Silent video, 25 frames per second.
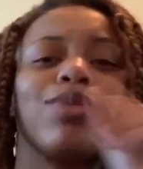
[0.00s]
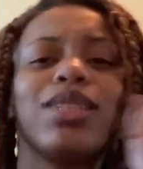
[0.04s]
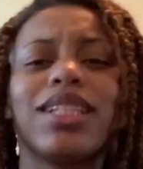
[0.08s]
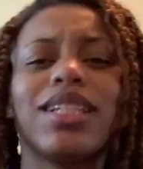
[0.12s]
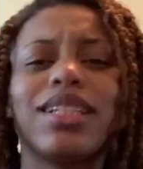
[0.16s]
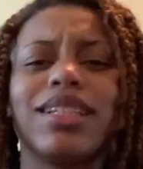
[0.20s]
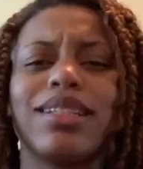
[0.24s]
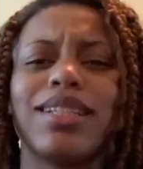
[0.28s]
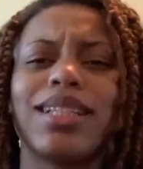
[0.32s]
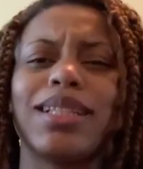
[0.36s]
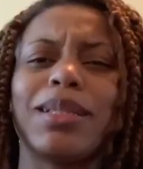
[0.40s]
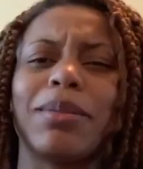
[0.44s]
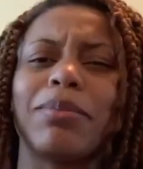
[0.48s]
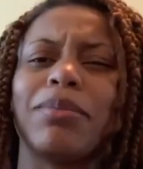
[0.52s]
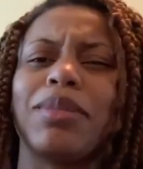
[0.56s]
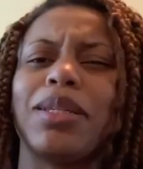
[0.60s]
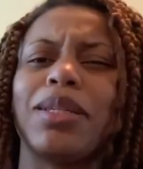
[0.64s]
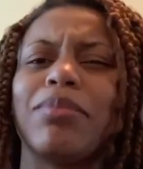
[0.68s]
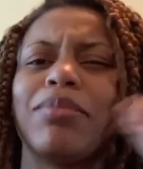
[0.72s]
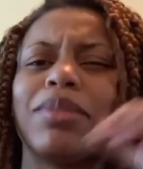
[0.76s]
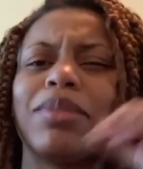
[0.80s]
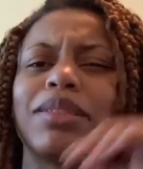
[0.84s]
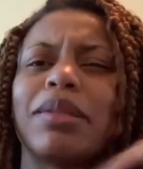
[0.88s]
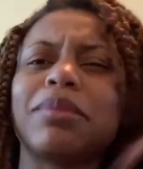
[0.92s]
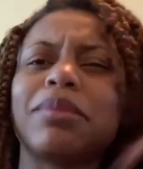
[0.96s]
check. Get you some
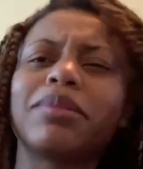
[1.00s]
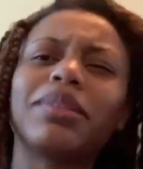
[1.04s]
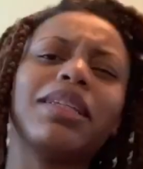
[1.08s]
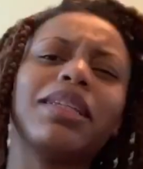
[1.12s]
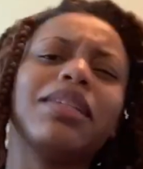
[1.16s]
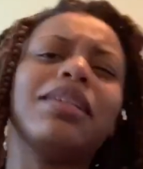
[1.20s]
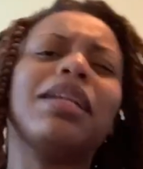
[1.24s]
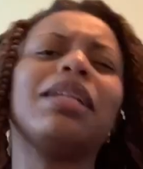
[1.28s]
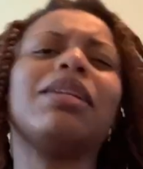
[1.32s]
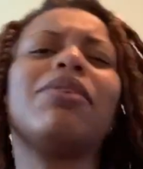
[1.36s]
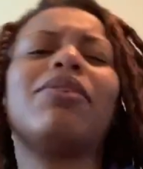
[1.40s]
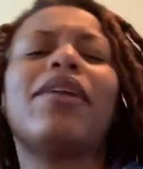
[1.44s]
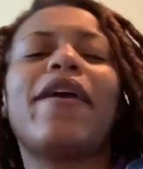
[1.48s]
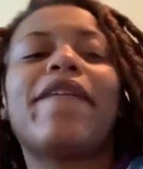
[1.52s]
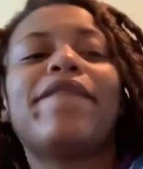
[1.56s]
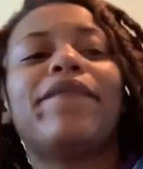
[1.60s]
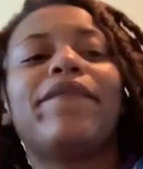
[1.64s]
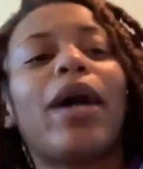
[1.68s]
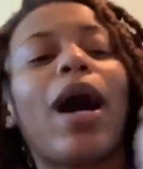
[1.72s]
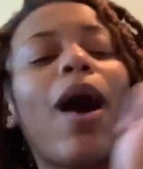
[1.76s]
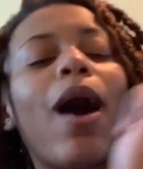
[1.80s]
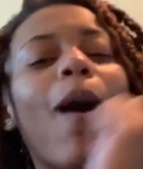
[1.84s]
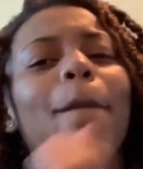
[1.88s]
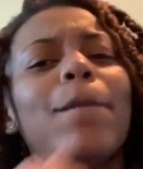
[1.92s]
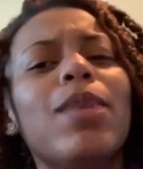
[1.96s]
lip gloss and you know that
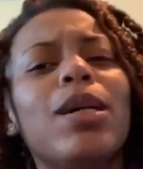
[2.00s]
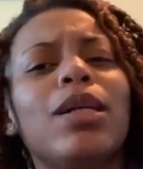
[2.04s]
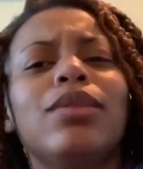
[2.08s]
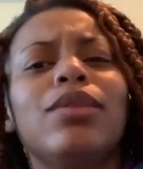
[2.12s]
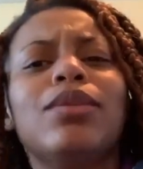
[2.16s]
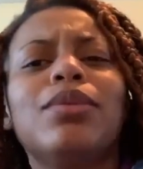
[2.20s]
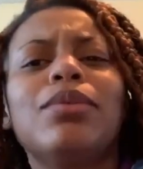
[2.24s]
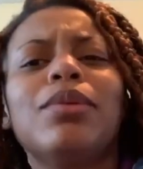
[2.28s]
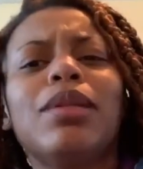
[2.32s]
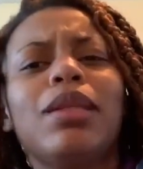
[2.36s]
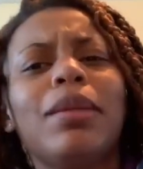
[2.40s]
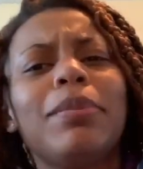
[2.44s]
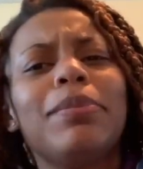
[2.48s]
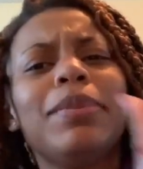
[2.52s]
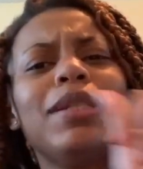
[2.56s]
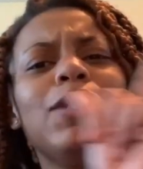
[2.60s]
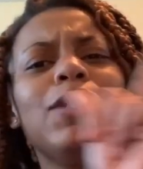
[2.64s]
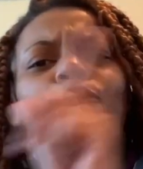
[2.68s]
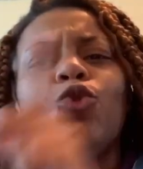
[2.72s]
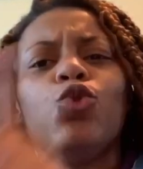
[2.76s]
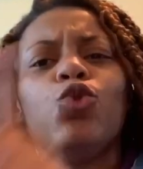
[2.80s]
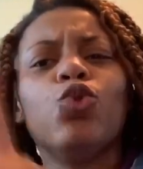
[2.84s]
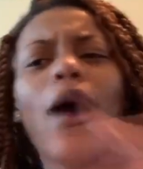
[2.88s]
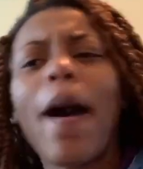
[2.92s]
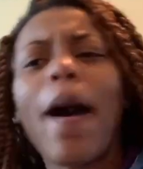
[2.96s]
fall bundle really be
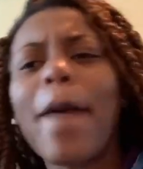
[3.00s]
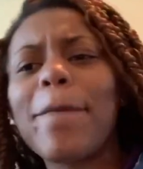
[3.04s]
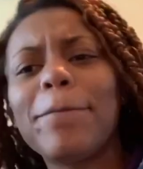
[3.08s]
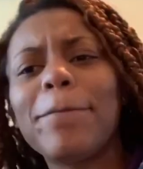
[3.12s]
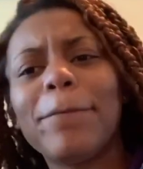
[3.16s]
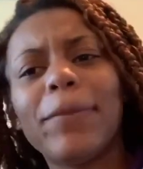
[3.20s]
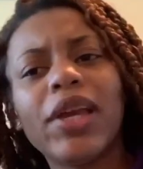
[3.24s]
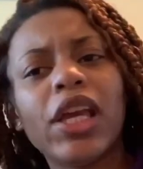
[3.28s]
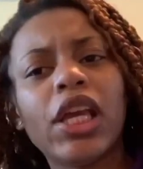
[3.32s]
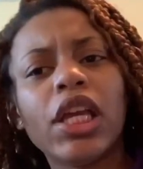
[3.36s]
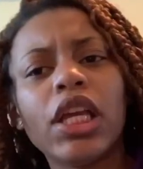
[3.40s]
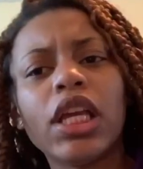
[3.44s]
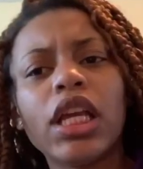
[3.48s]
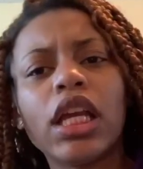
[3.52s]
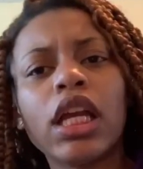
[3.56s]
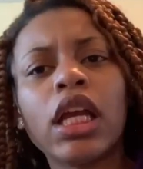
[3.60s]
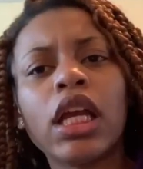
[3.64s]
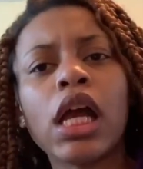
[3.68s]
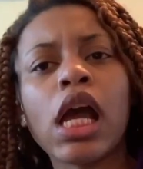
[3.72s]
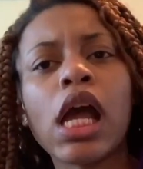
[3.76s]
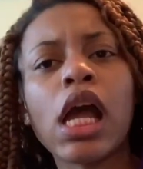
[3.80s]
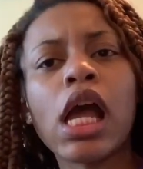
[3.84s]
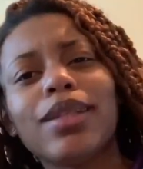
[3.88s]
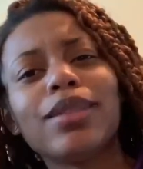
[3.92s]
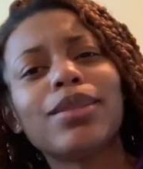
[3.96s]
dropping.
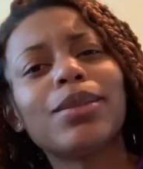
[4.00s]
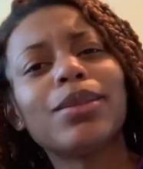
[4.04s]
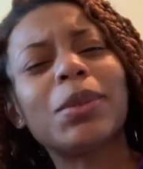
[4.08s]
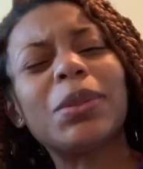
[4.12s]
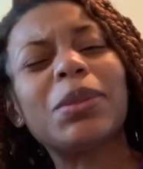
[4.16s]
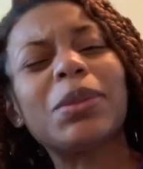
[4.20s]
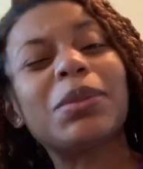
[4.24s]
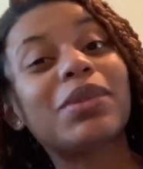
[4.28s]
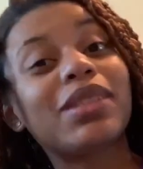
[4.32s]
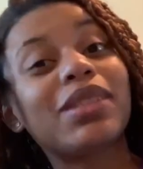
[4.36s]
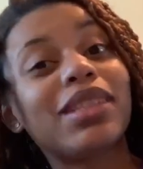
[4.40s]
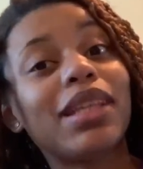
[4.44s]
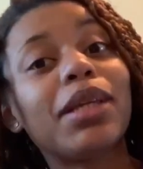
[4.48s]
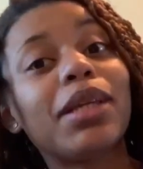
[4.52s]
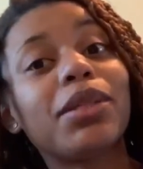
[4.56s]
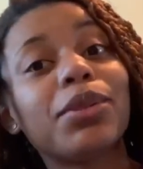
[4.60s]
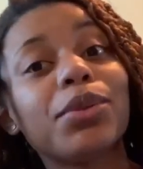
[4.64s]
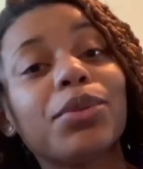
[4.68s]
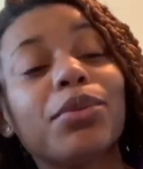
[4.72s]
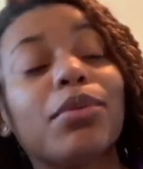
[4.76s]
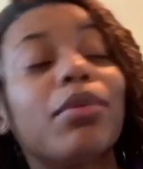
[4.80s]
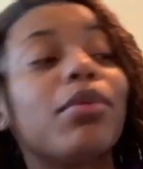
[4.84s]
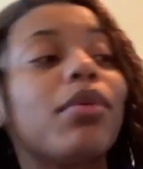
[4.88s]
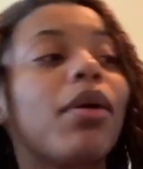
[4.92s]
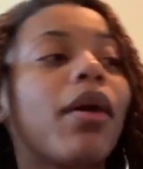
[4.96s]
So stay
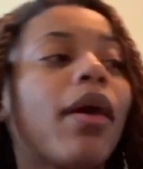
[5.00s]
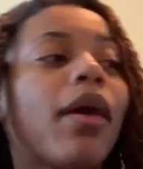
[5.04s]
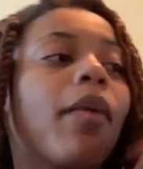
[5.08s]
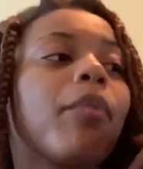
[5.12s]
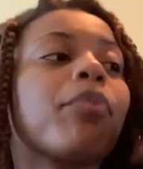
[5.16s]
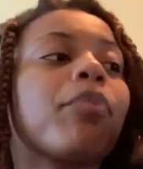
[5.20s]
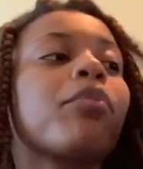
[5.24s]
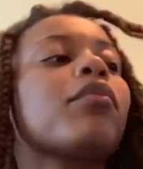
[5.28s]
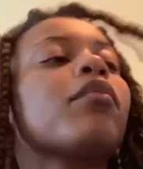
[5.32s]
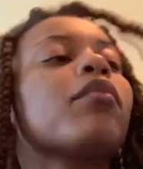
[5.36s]
tuned. Okay?